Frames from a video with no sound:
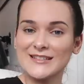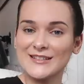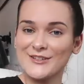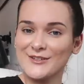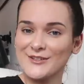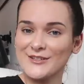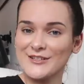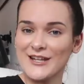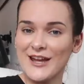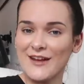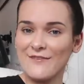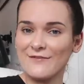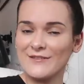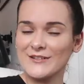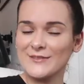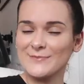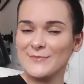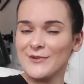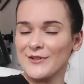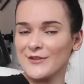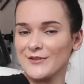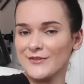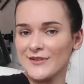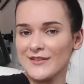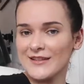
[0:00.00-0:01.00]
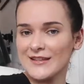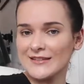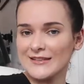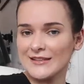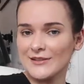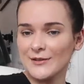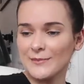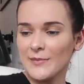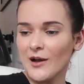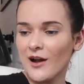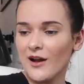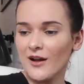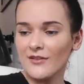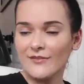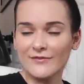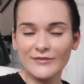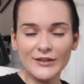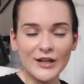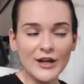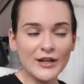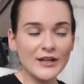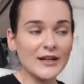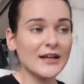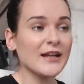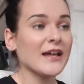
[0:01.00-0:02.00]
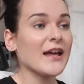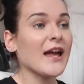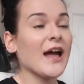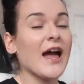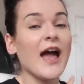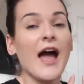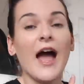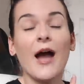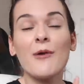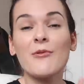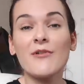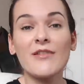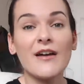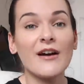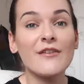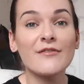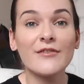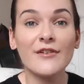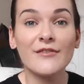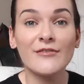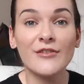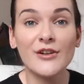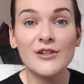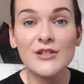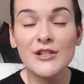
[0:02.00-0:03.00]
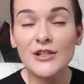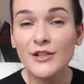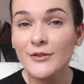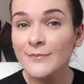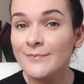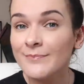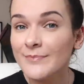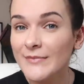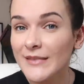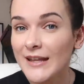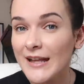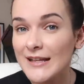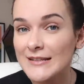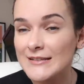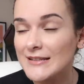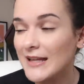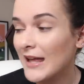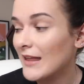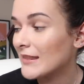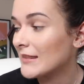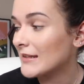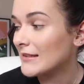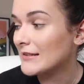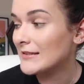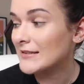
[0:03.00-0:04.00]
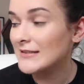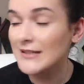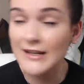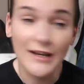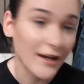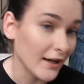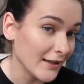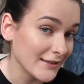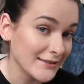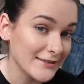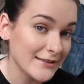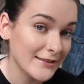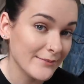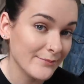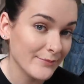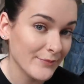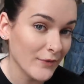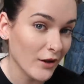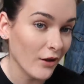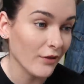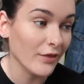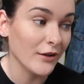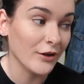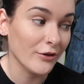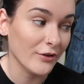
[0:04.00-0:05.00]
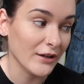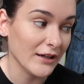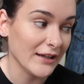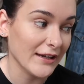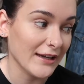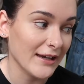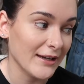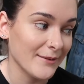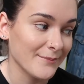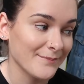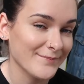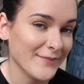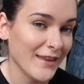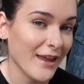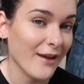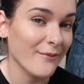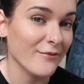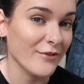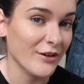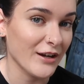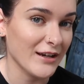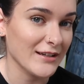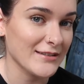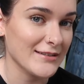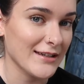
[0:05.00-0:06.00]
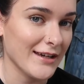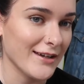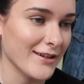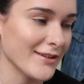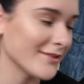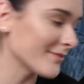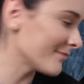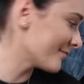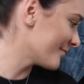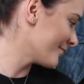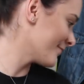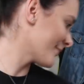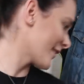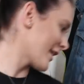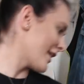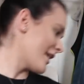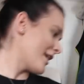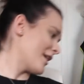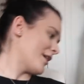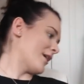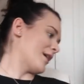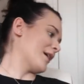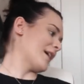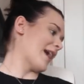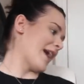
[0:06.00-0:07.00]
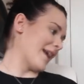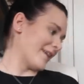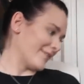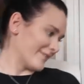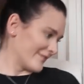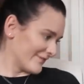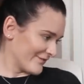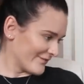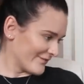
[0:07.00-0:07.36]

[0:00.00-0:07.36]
Skillshare for sponsoring this little part of the vlog and without further ado let's get these stickers on the Cricut I'm very excited okay